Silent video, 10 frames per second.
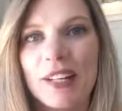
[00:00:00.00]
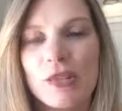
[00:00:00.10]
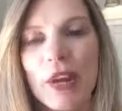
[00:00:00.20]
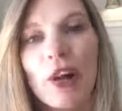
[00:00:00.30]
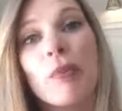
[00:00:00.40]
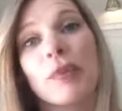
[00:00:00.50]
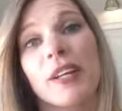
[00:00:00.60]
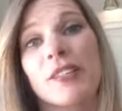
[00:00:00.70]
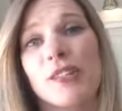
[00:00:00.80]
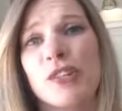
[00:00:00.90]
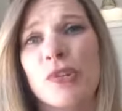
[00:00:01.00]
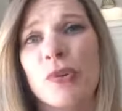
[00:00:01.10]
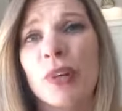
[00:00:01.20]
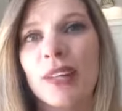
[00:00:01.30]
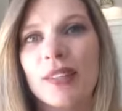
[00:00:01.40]
So I hope you guys are
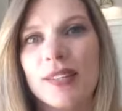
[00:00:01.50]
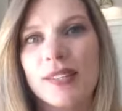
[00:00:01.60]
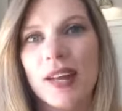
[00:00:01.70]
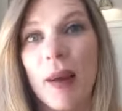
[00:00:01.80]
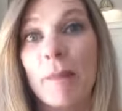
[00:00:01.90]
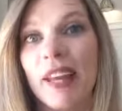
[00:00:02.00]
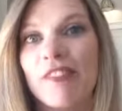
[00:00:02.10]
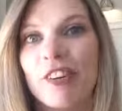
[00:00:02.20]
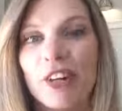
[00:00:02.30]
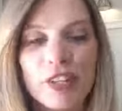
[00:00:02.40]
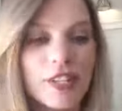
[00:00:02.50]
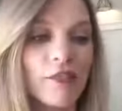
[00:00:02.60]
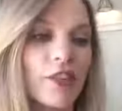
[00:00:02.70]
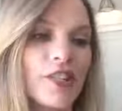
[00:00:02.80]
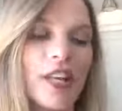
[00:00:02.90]
enjoying this May 1st, the
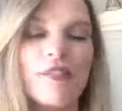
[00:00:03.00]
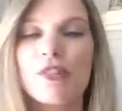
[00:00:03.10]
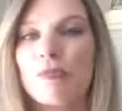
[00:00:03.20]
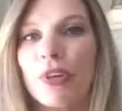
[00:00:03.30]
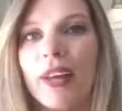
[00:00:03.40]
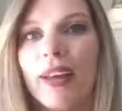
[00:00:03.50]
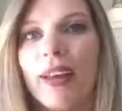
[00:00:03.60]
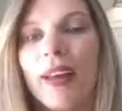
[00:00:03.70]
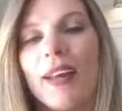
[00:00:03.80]
first day of spring.